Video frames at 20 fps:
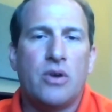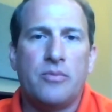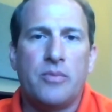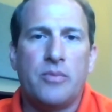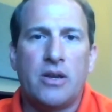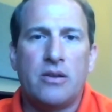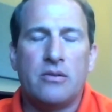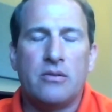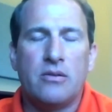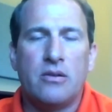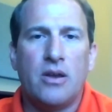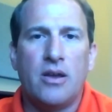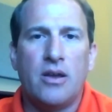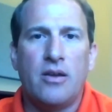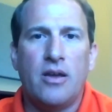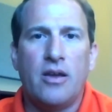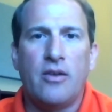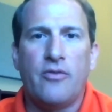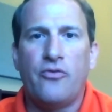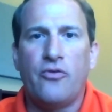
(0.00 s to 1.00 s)
I mean,
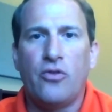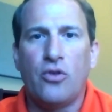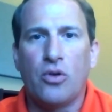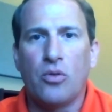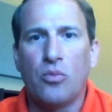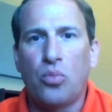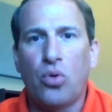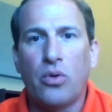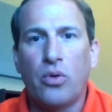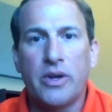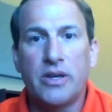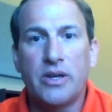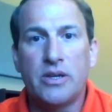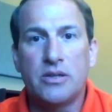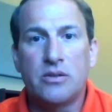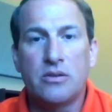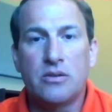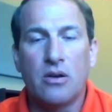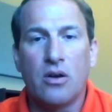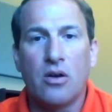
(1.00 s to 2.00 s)
if your
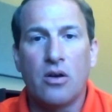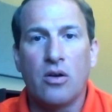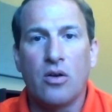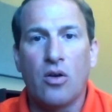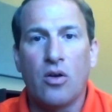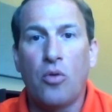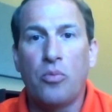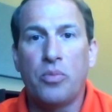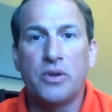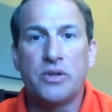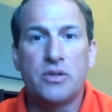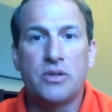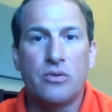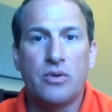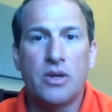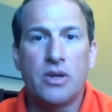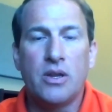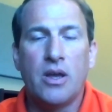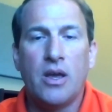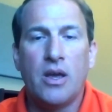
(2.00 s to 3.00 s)
employees are open
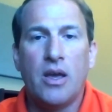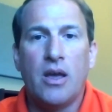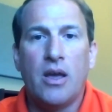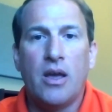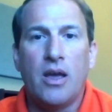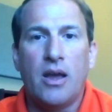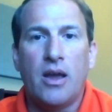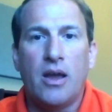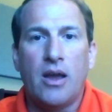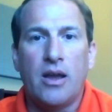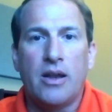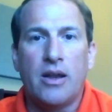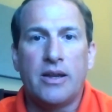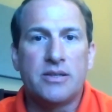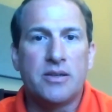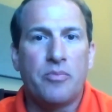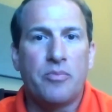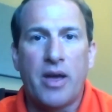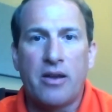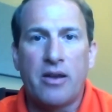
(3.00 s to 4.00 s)
to it, it
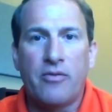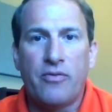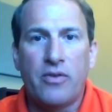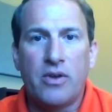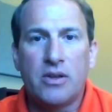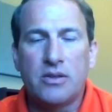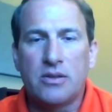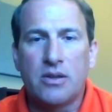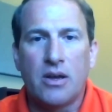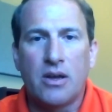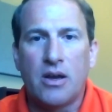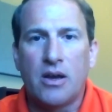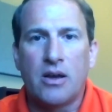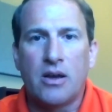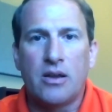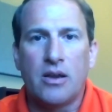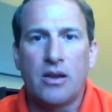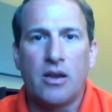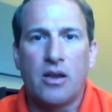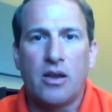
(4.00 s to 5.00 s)
is a benefit.
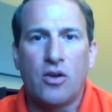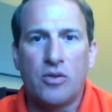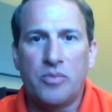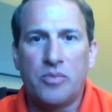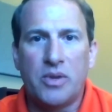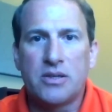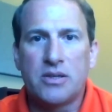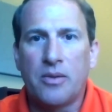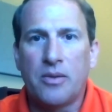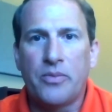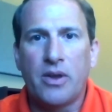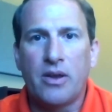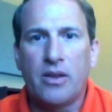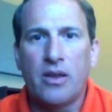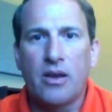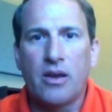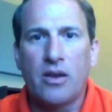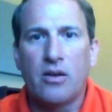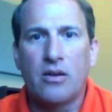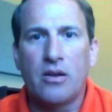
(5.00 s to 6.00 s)
It could be something
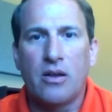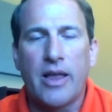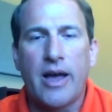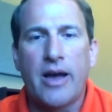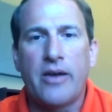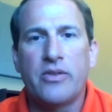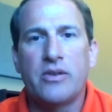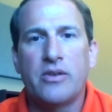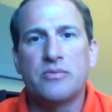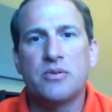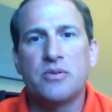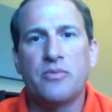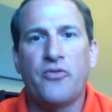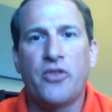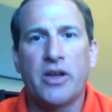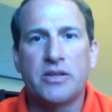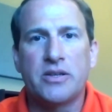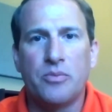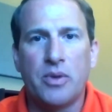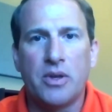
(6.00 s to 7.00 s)
that could allow them some
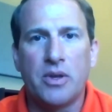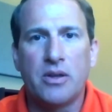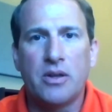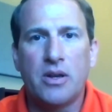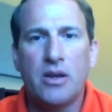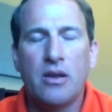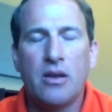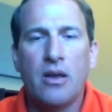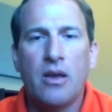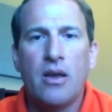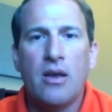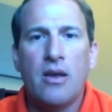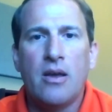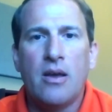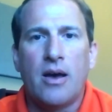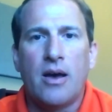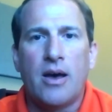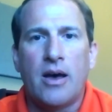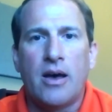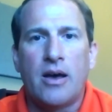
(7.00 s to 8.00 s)
flexibility.
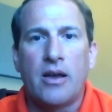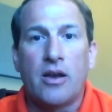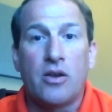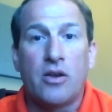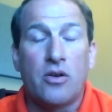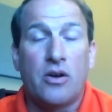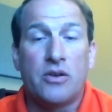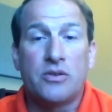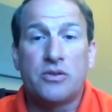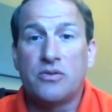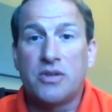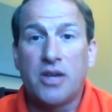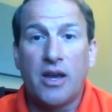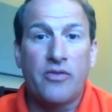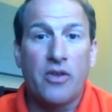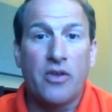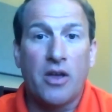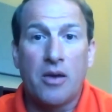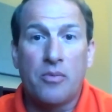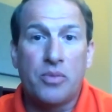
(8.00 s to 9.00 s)
It could also
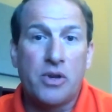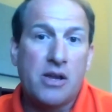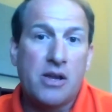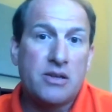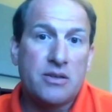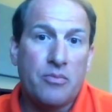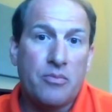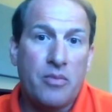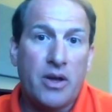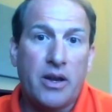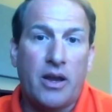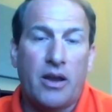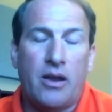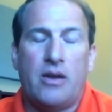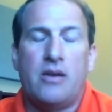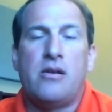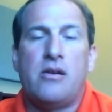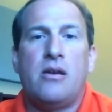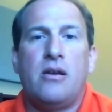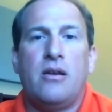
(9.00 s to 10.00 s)
save the company some
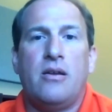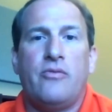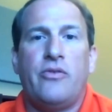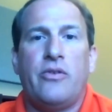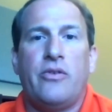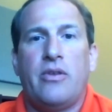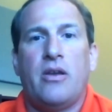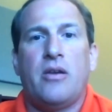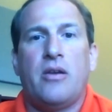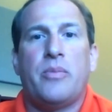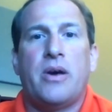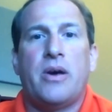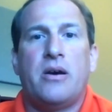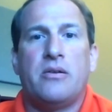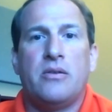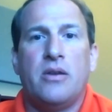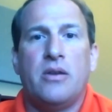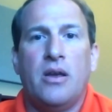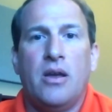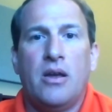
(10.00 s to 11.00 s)
money. If you think
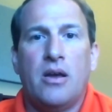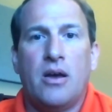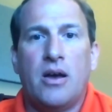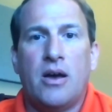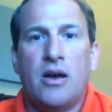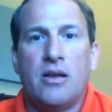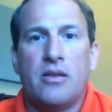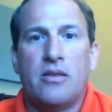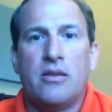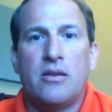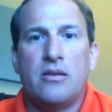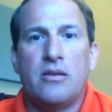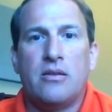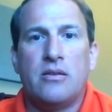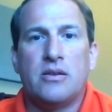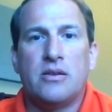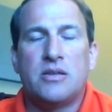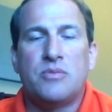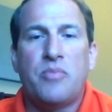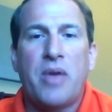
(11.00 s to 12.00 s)
about
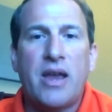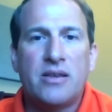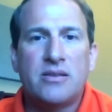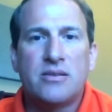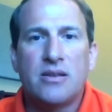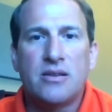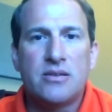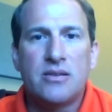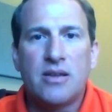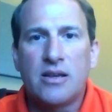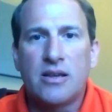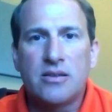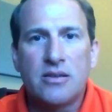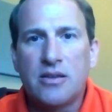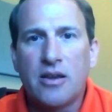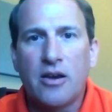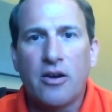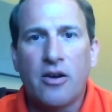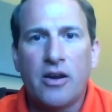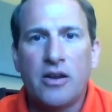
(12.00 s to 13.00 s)
the space that's
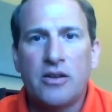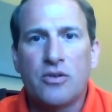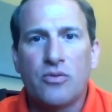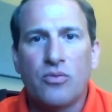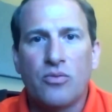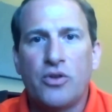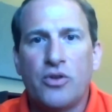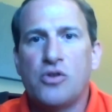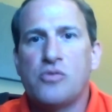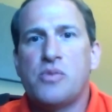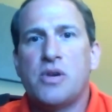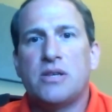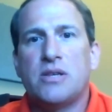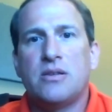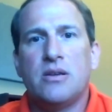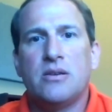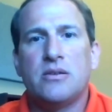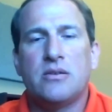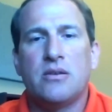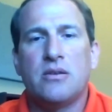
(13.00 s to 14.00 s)
necessary to run your
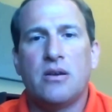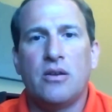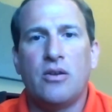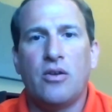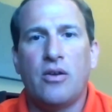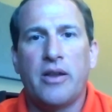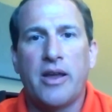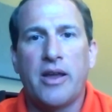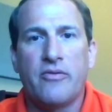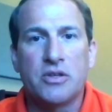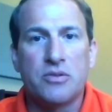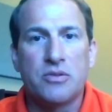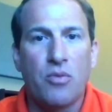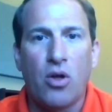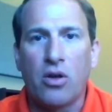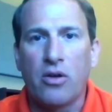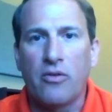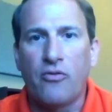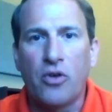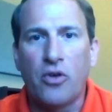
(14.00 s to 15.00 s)
business. You can have a
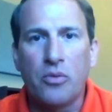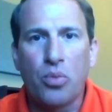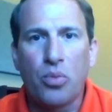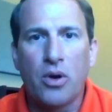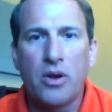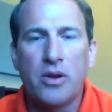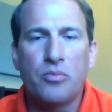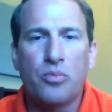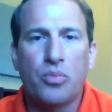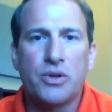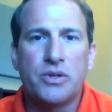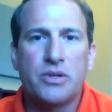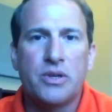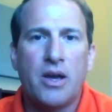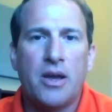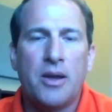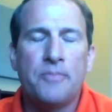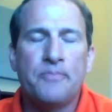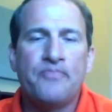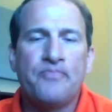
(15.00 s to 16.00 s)
smaller footprint per
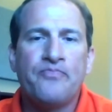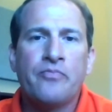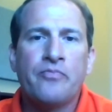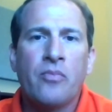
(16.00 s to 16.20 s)
se.